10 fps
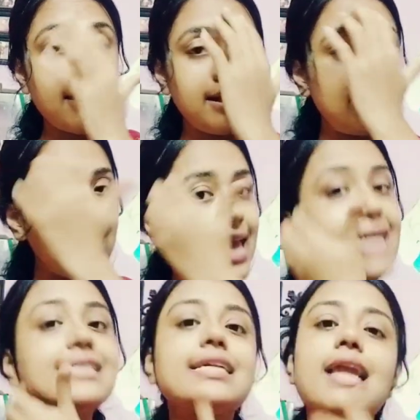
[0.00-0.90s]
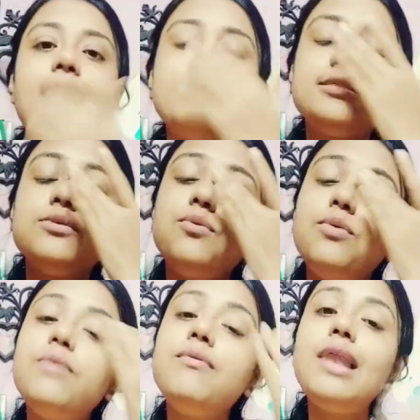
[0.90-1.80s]
In the next class,
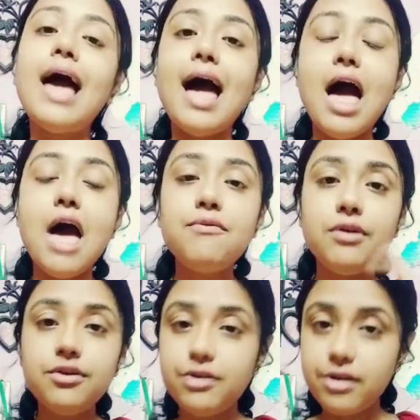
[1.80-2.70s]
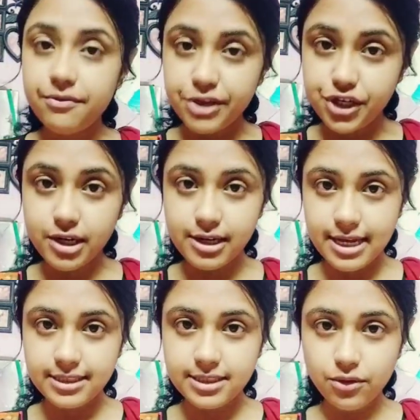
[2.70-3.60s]
we will have a revision
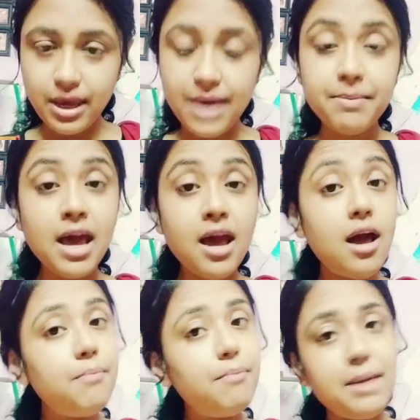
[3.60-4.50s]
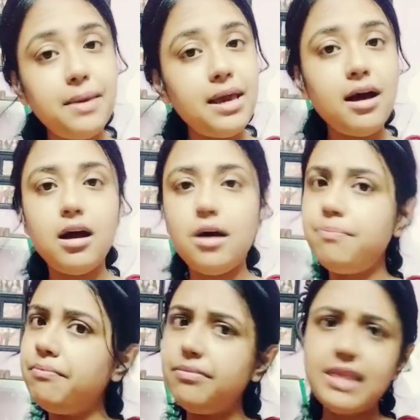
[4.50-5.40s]
test. Okay, maybe
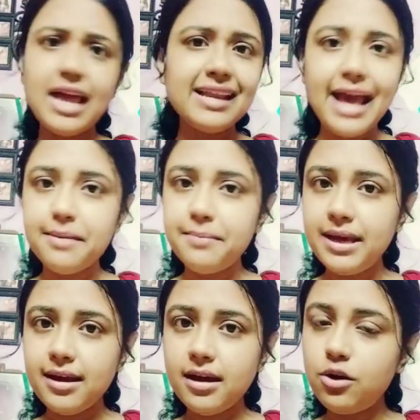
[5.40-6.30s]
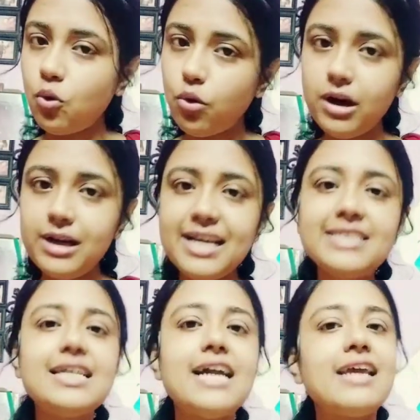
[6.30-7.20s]
that can be an oral
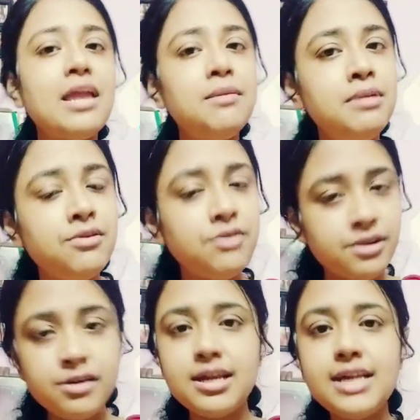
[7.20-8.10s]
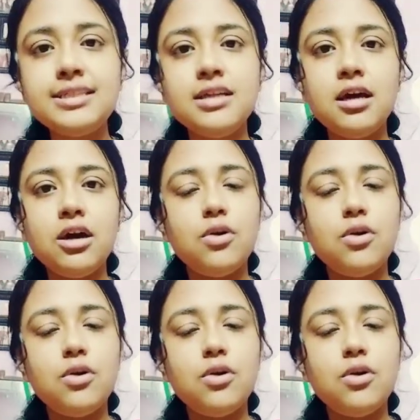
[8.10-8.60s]
test, that can be a written test.